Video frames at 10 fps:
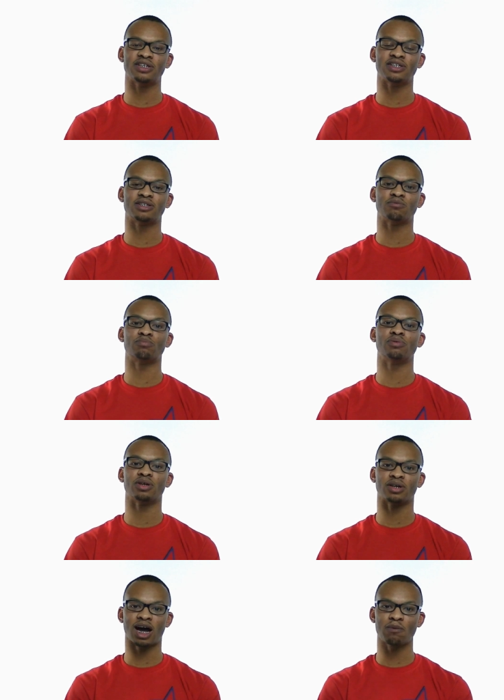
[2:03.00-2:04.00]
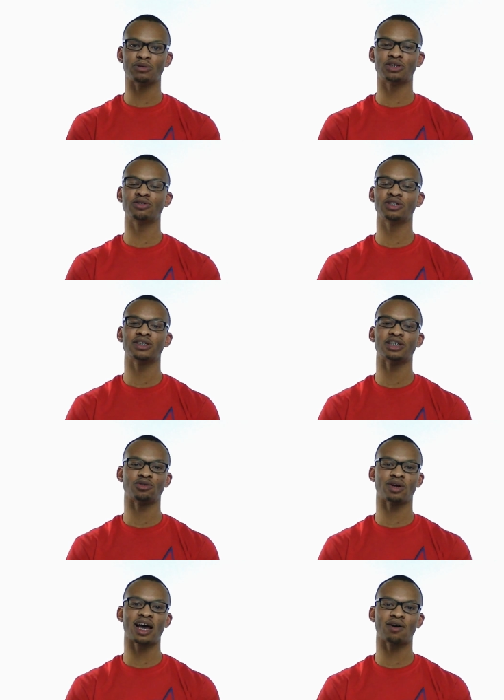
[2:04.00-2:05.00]
these opportunities that
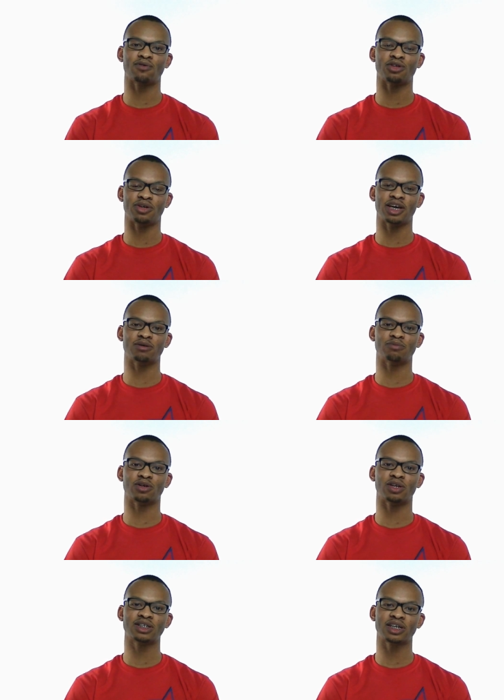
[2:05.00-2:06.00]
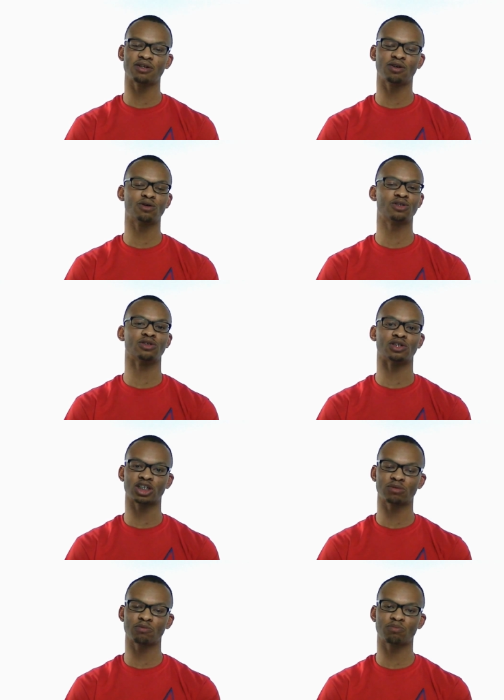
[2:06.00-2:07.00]
you have when you get them. So let's say you go into a
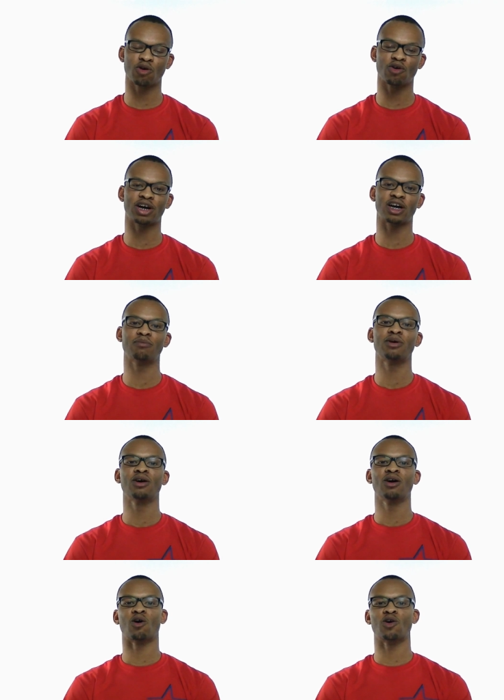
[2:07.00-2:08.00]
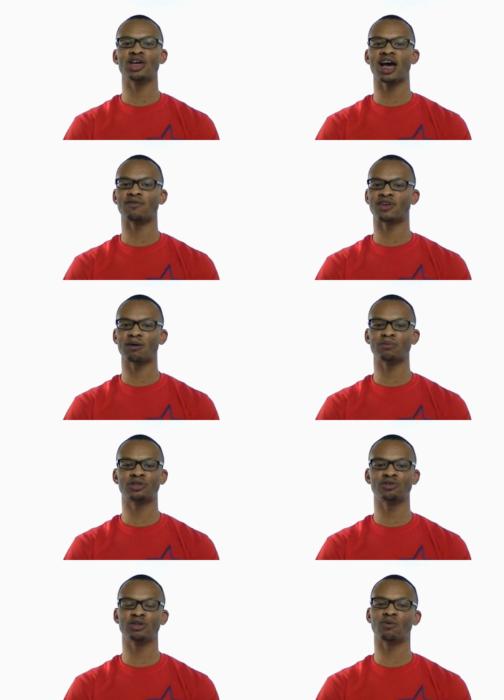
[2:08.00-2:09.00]
summer program or you have an
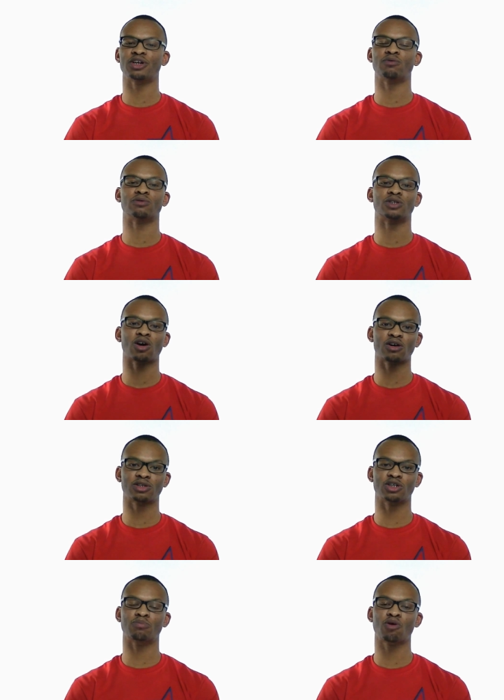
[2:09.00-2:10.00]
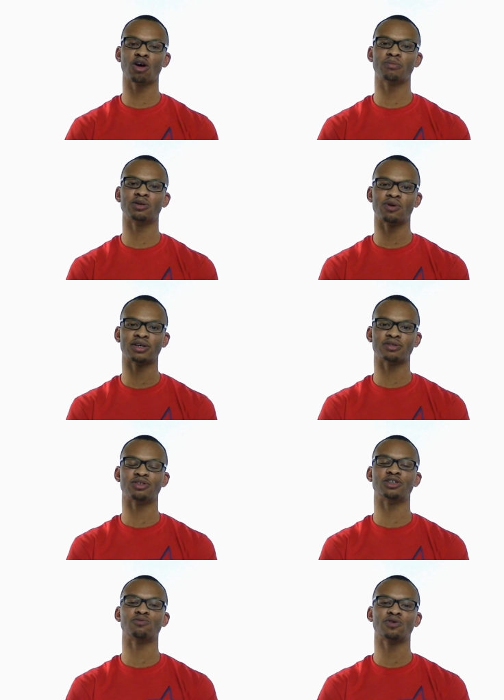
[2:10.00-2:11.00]
opportunity where you're talking to a program director,
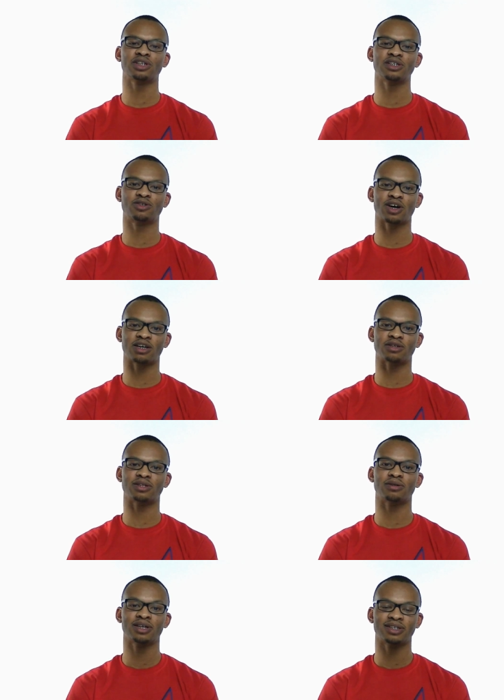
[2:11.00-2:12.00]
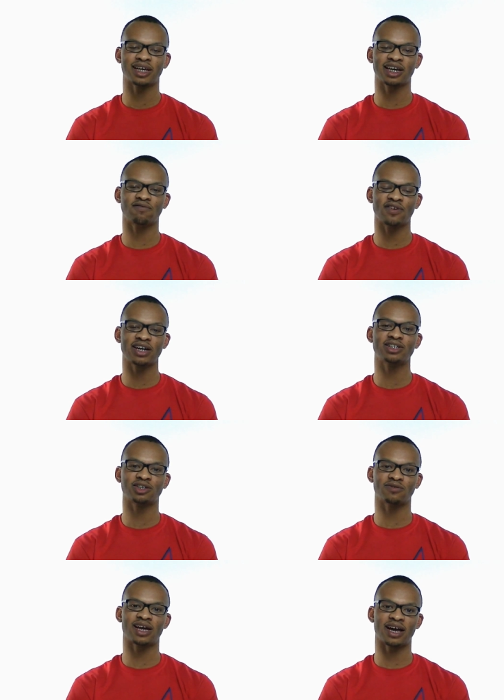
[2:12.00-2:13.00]
just really try to take
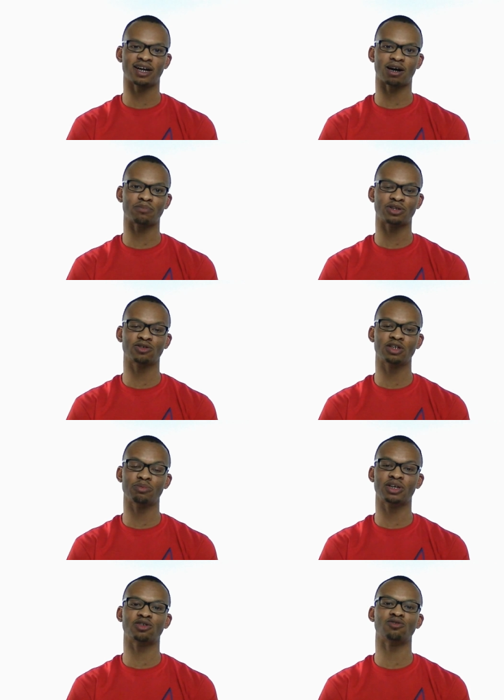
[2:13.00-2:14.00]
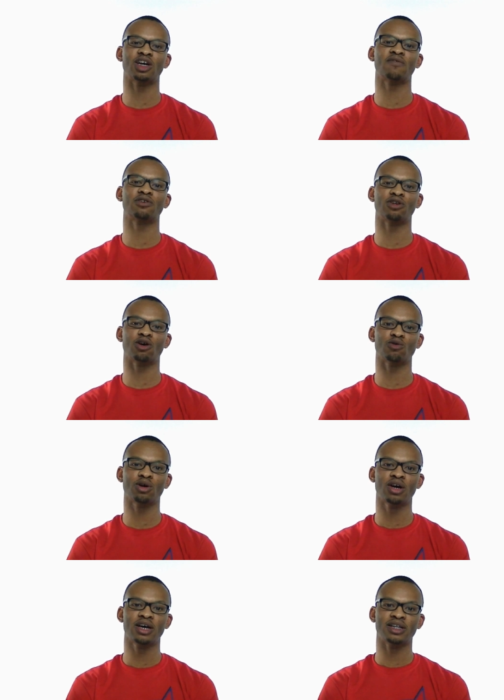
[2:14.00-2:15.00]
advantage of that opportunity because you never
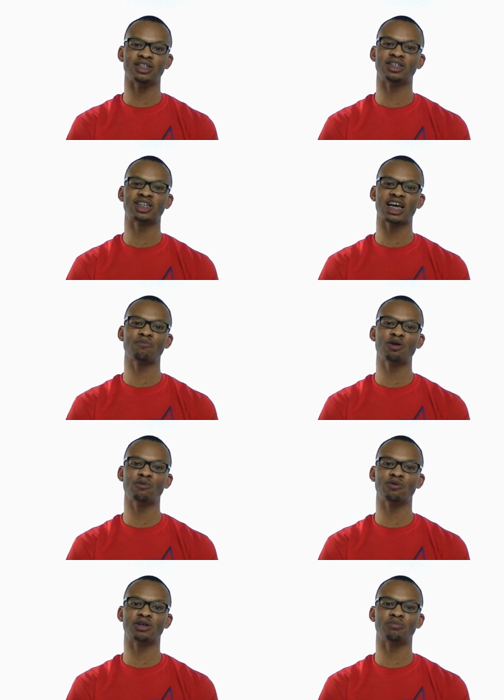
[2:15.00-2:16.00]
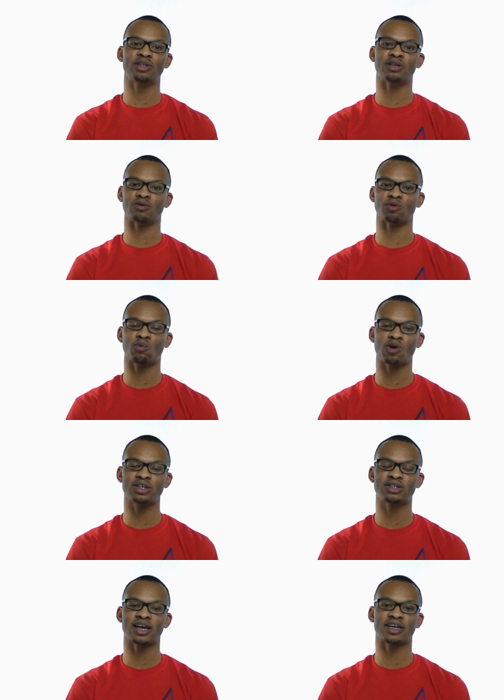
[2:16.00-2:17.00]
know these same people could be the,
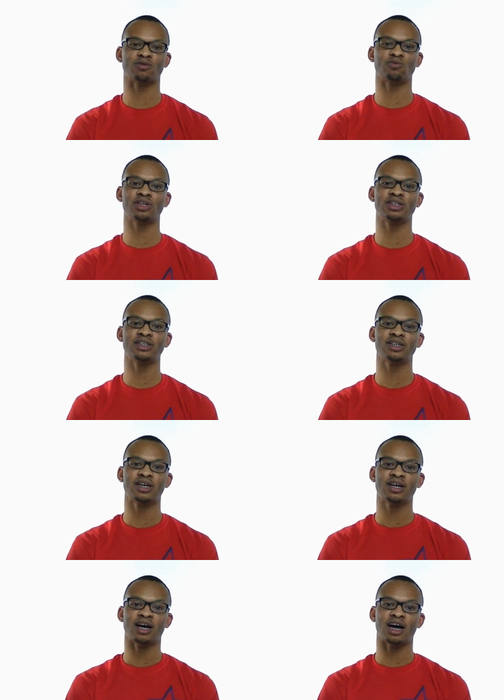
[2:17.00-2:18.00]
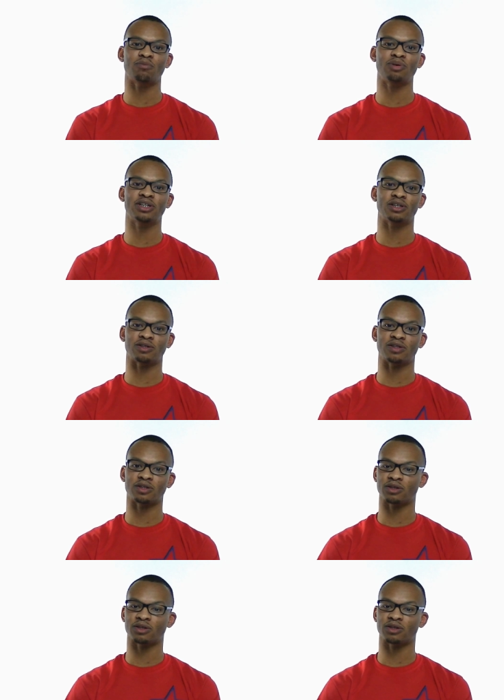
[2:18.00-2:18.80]
ones that can really uh, be the